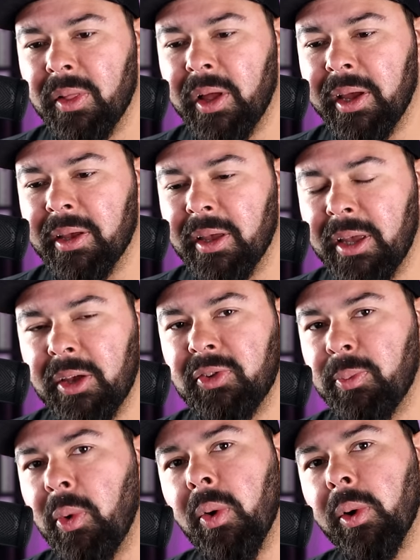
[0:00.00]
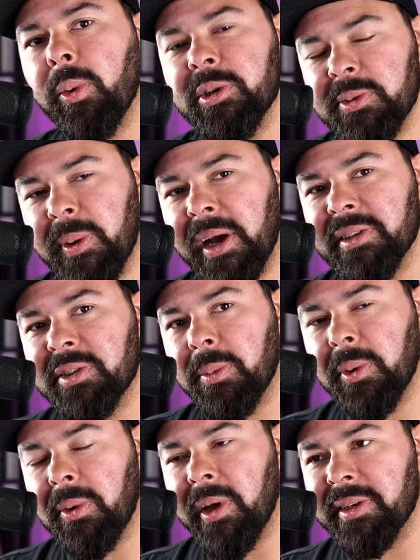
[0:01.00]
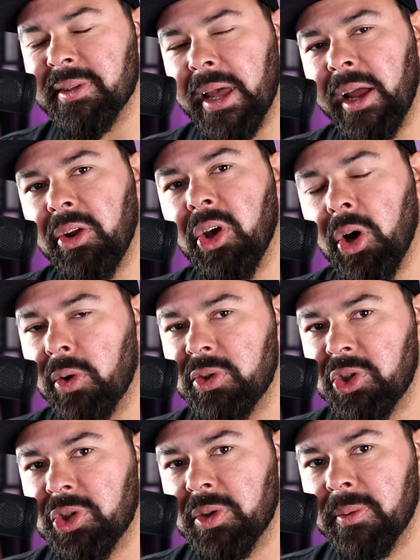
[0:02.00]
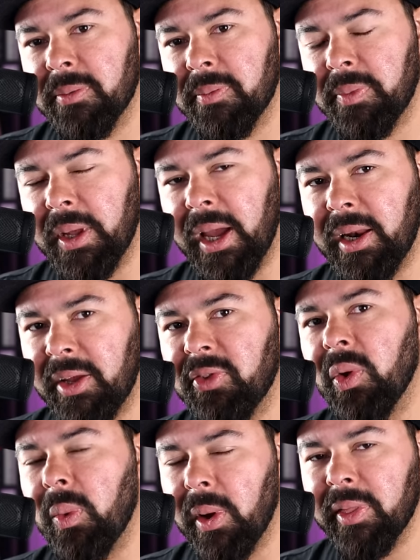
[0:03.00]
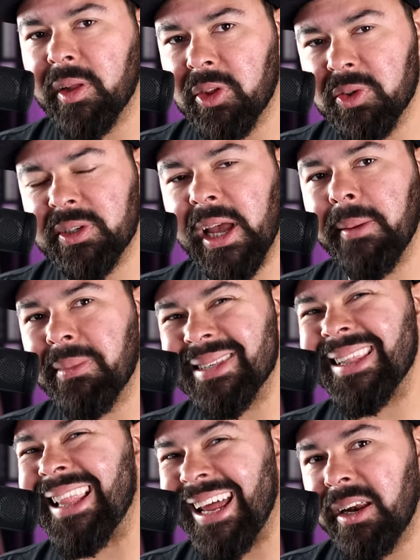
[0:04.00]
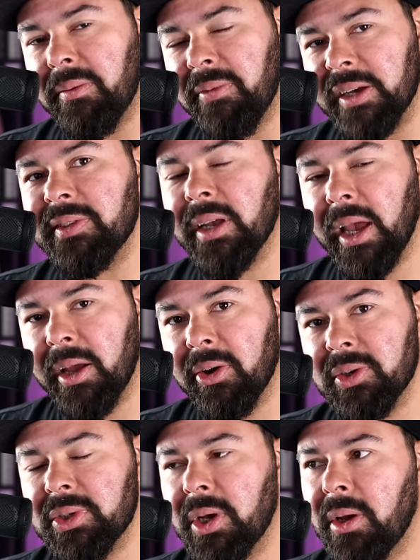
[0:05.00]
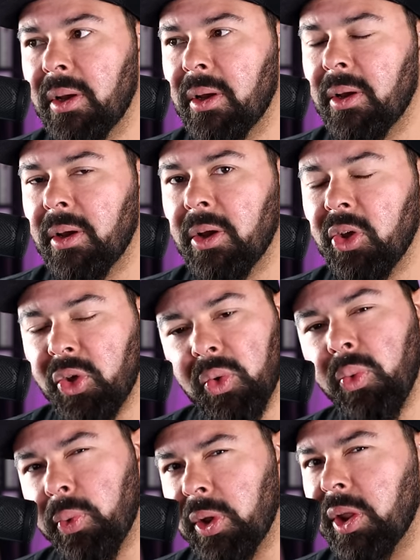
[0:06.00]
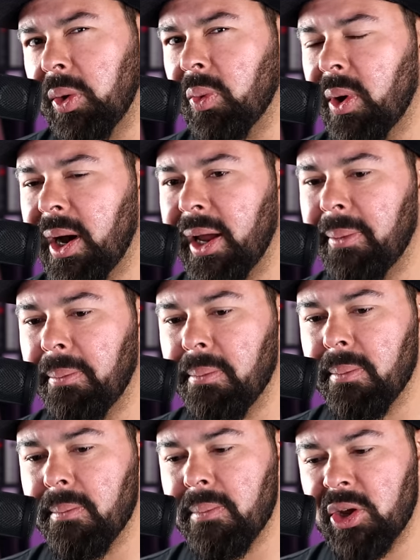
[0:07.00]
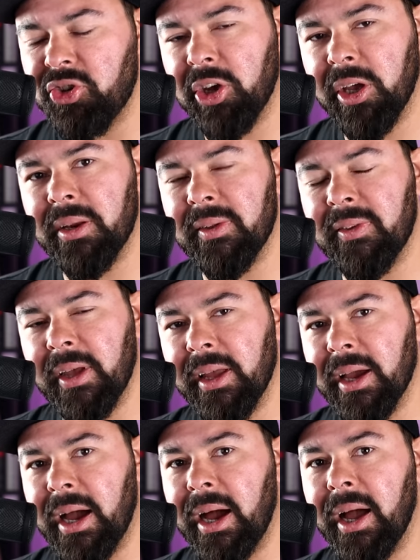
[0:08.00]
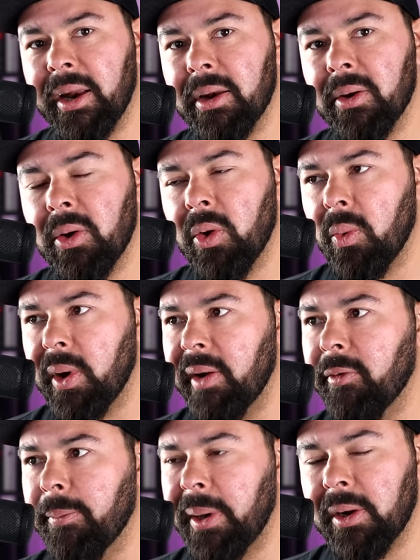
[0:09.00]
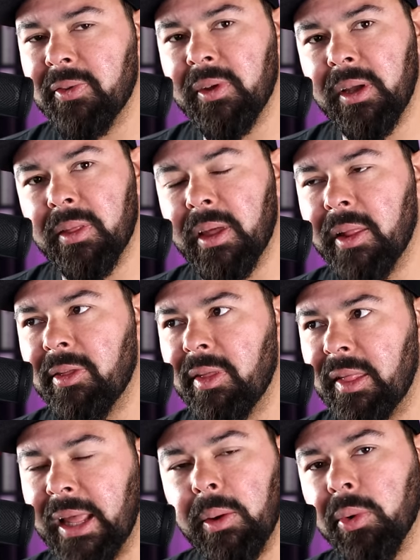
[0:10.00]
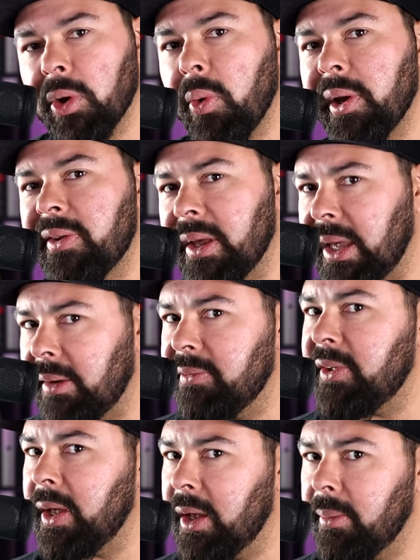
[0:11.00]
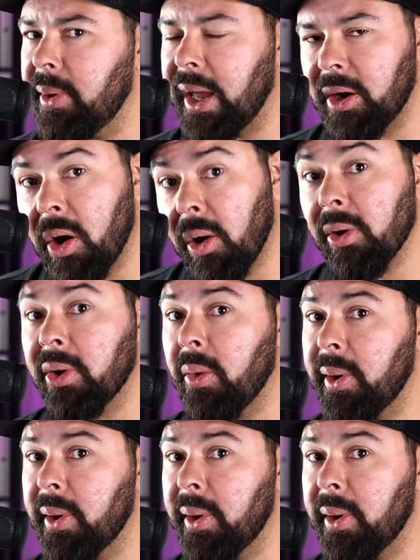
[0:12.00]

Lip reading: Like, he's more responsible as the head coach, and he's the one that they're saying misled investigators. You really want Michigan to take on whatever penalty that they were going to give to him and are